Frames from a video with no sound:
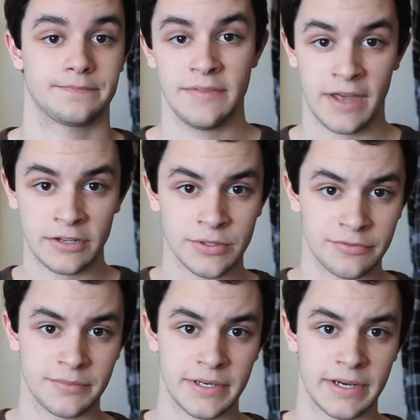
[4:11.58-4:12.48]
that'll do it
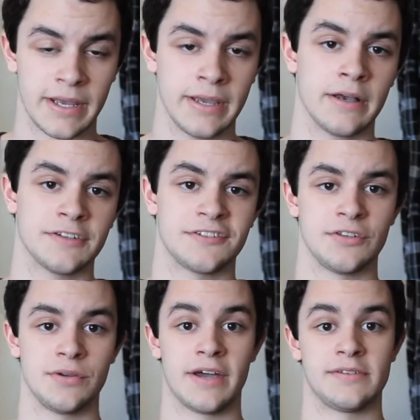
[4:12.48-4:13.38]
for me today. I'll see
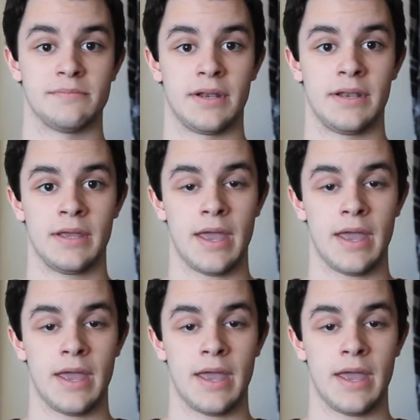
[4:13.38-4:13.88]
you guys Monday.